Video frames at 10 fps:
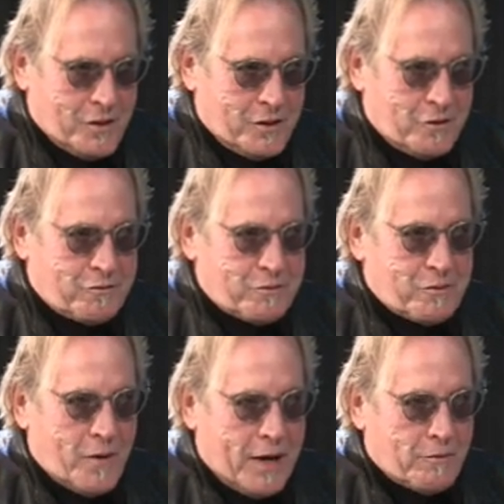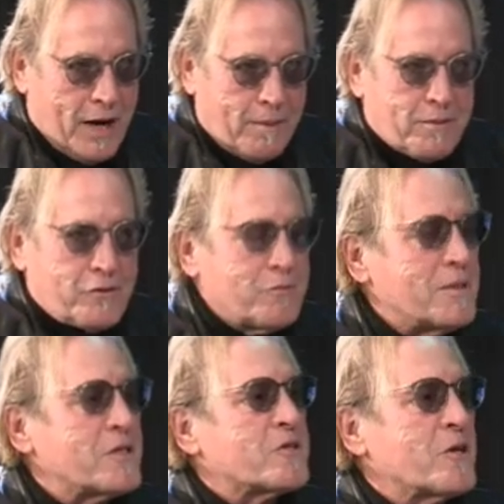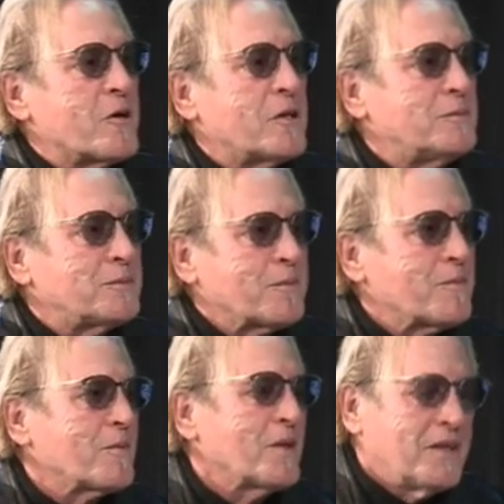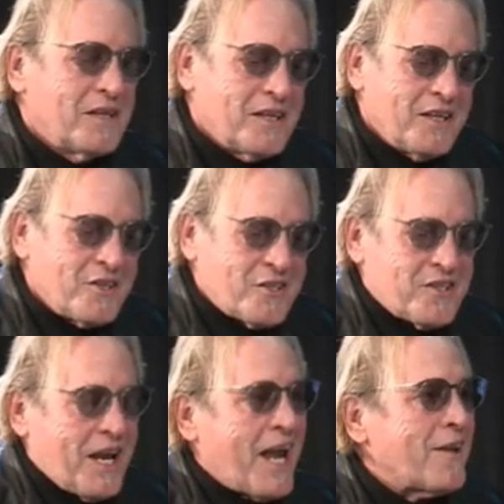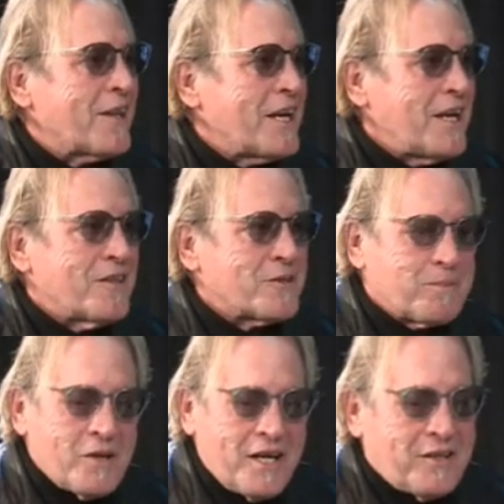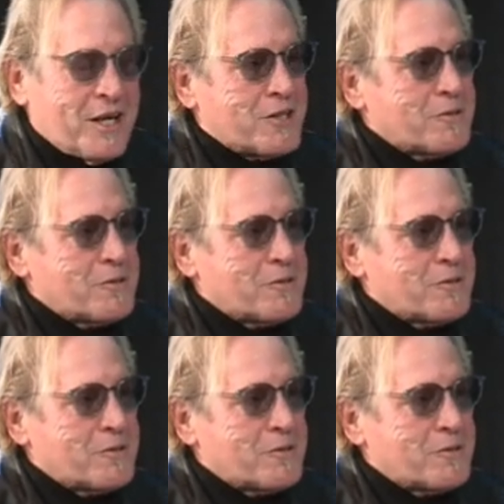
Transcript: You're from Grand Rapids, Minnesota. Stanley, this play takes